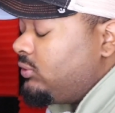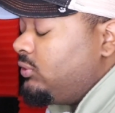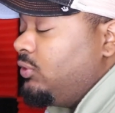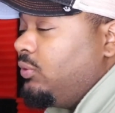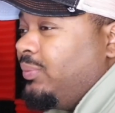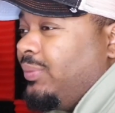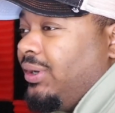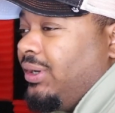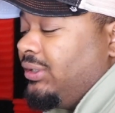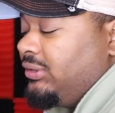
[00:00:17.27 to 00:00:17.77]
too
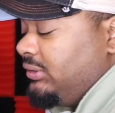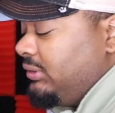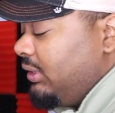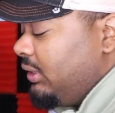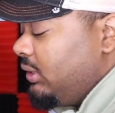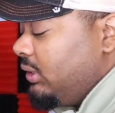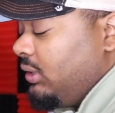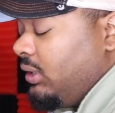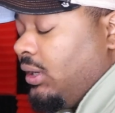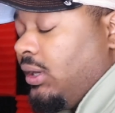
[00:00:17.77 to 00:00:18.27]
much
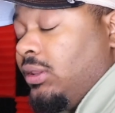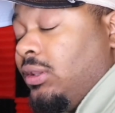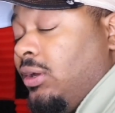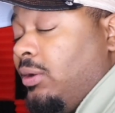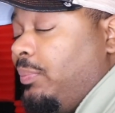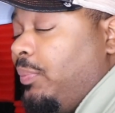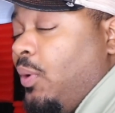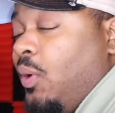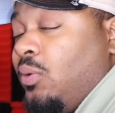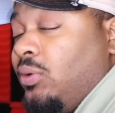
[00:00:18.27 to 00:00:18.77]
none of the other
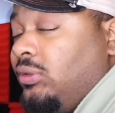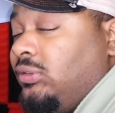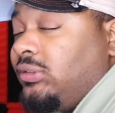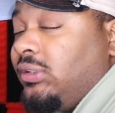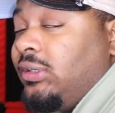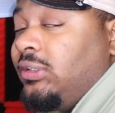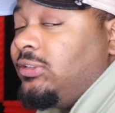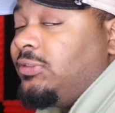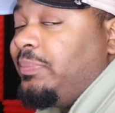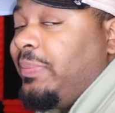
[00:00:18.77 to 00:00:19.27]
opponents
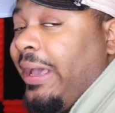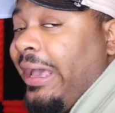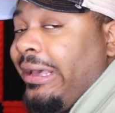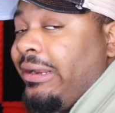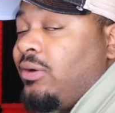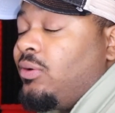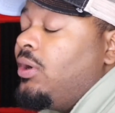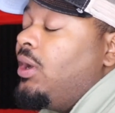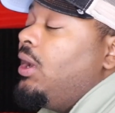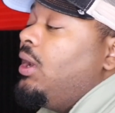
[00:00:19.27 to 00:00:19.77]
that he's
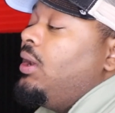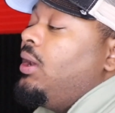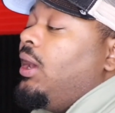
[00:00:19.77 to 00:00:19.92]
battled